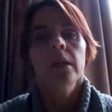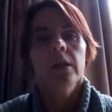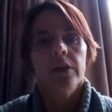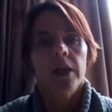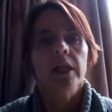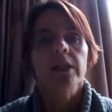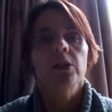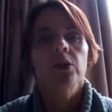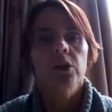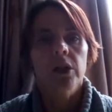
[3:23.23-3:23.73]

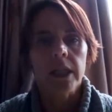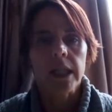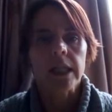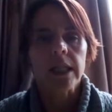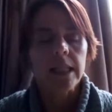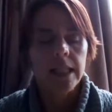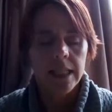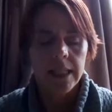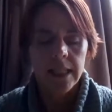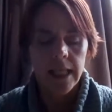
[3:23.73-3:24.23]
then you'll
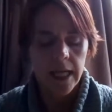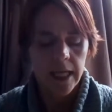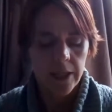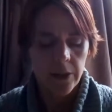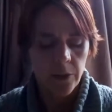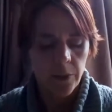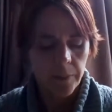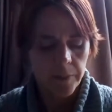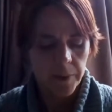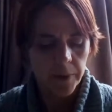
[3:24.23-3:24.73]
need to sign
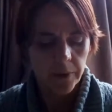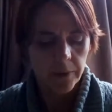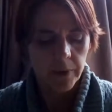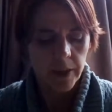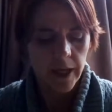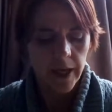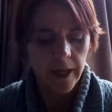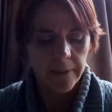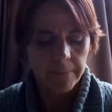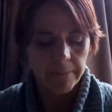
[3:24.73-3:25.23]
up,
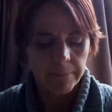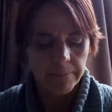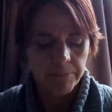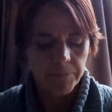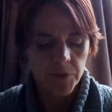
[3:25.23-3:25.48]
okay?